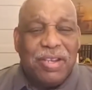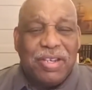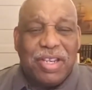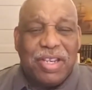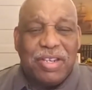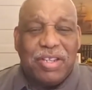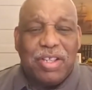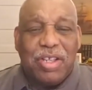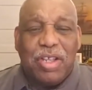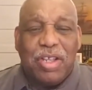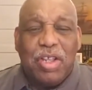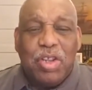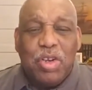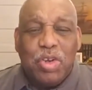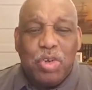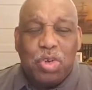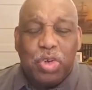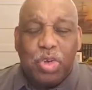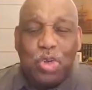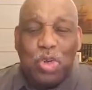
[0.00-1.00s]
Did the
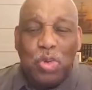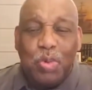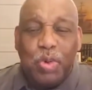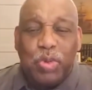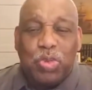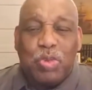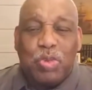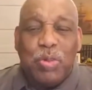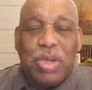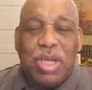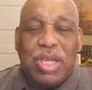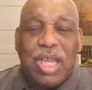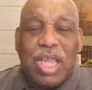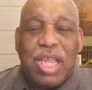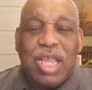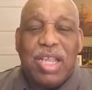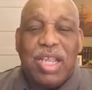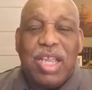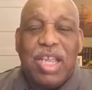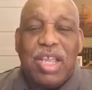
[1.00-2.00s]
two or three
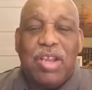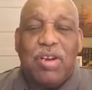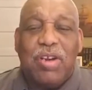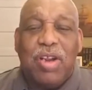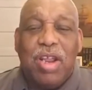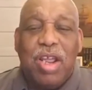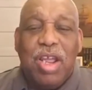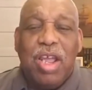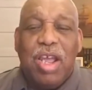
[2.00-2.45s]
day inter